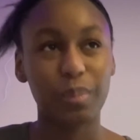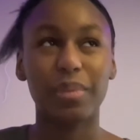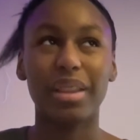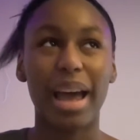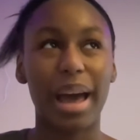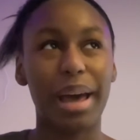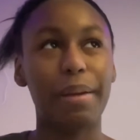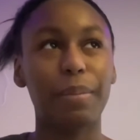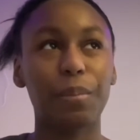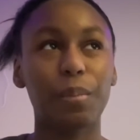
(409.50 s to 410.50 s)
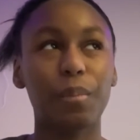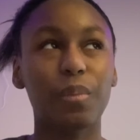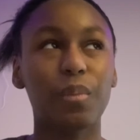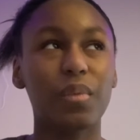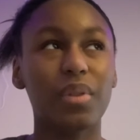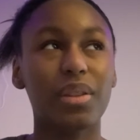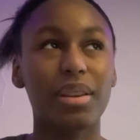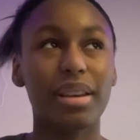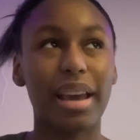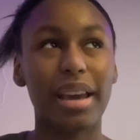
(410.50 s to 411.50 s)
that
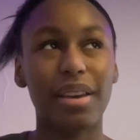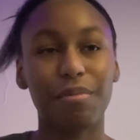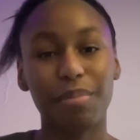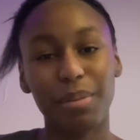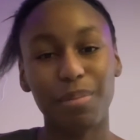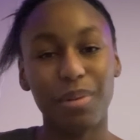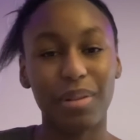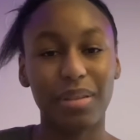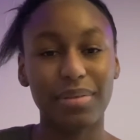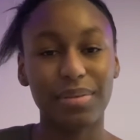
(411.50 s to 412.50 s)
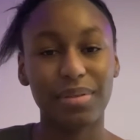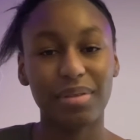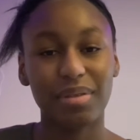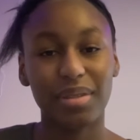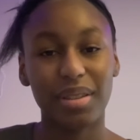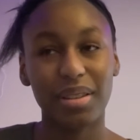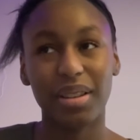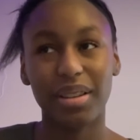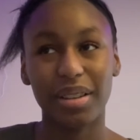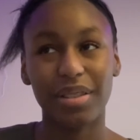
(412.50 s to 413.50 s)
gave people
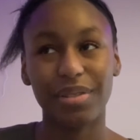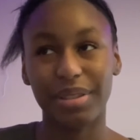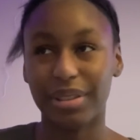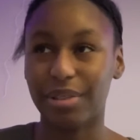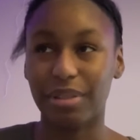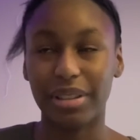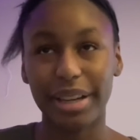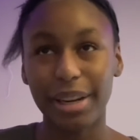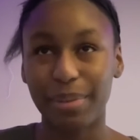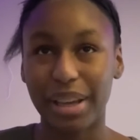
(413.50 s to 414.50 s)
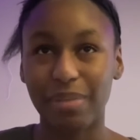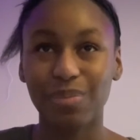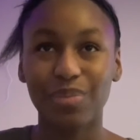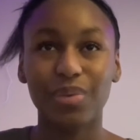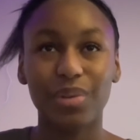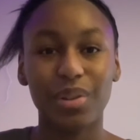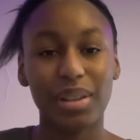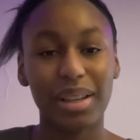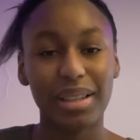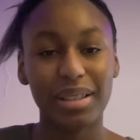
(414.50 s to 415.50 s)
another reason to watch anime, or
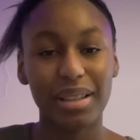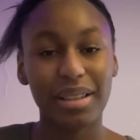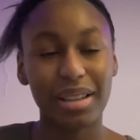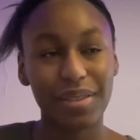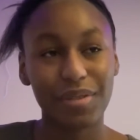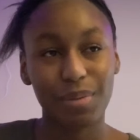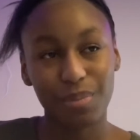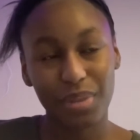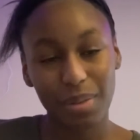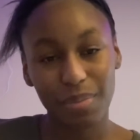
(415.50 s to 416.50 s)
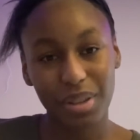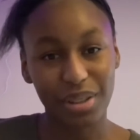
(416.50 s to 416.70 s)
like it gave them something